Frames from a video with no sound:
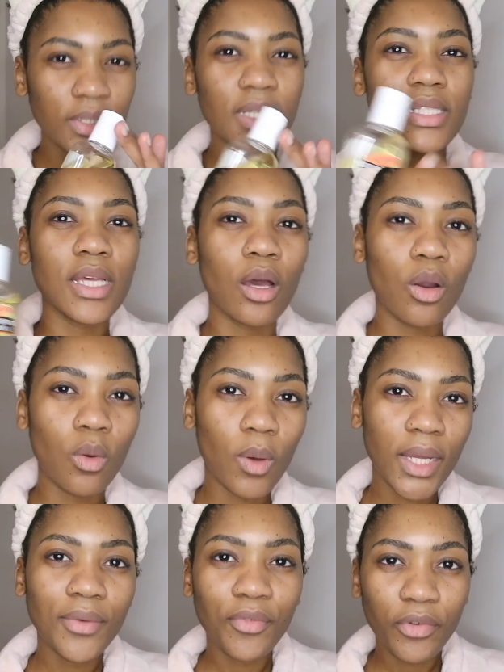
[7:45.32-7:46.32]
It's
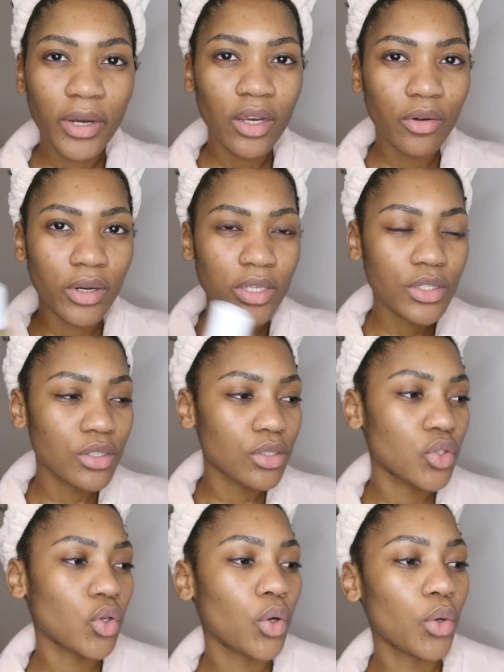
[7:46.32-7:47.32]
quite fragranced,
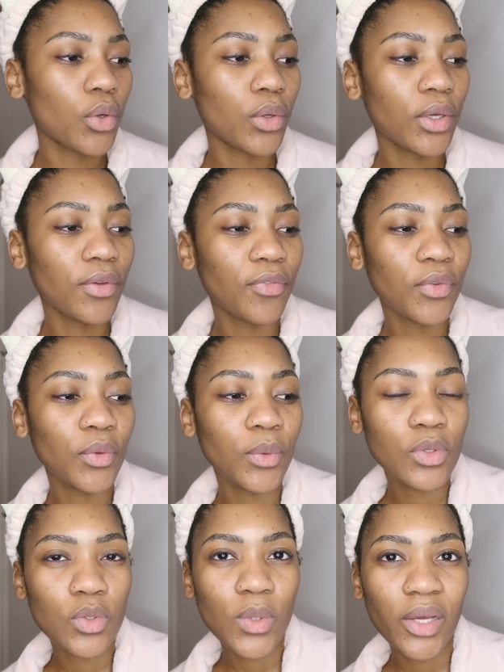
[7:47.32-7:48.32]
so if
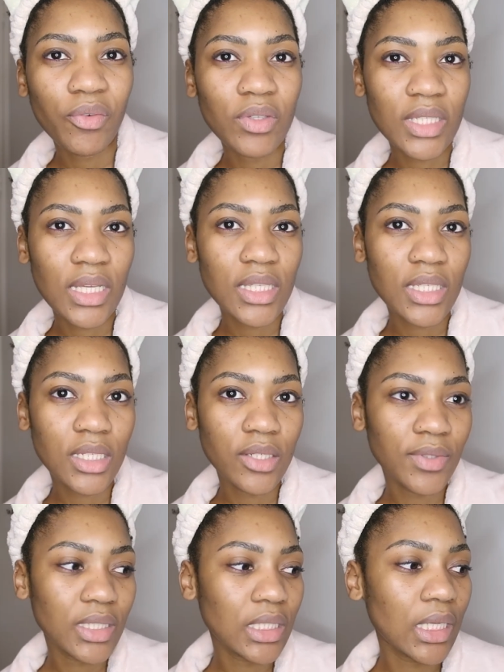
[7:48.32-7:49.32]
you do have
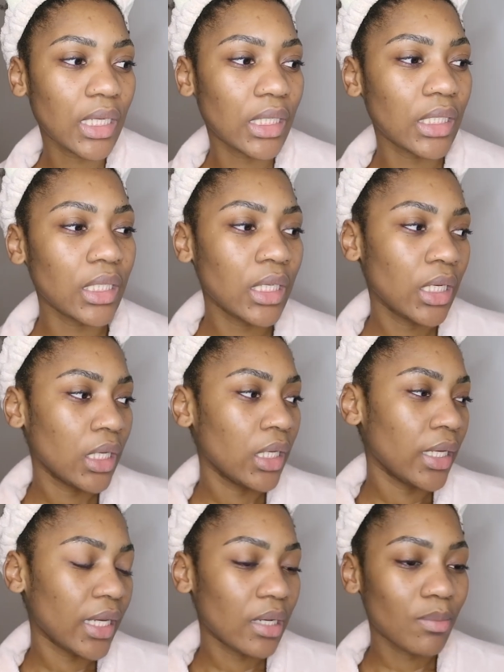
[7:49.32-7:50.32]
sensitive skin,
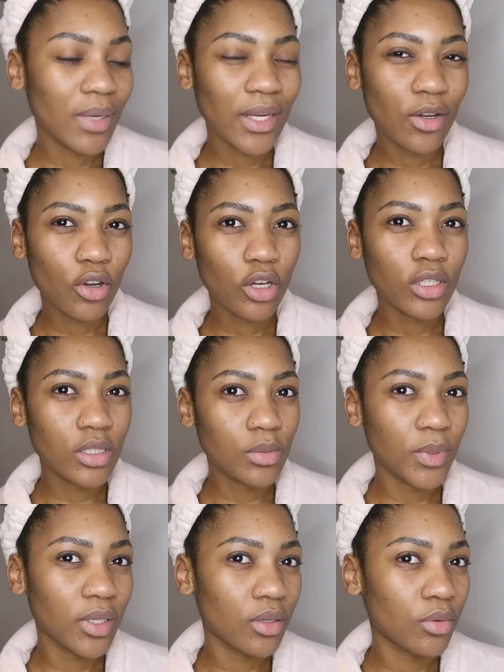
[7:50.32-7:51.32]
it might not
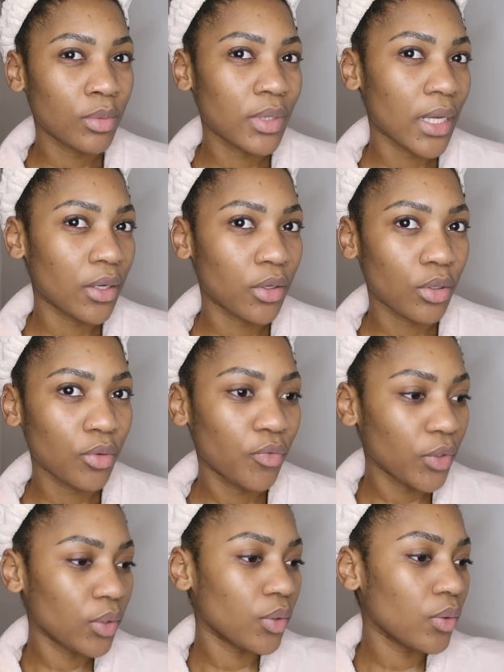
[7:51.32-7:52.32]
be that good
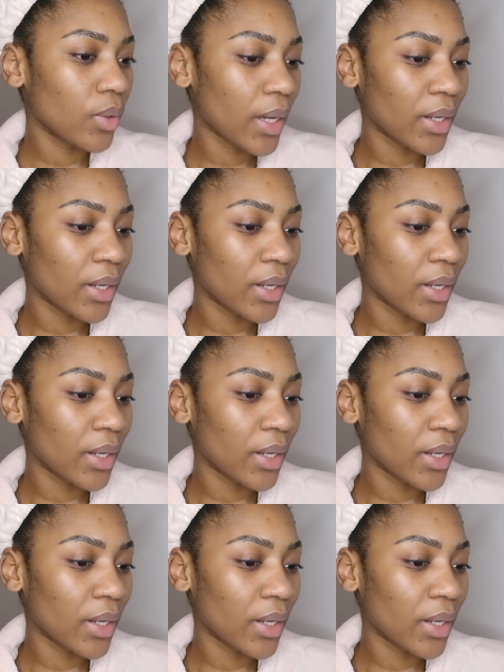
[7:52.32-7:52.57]
for you.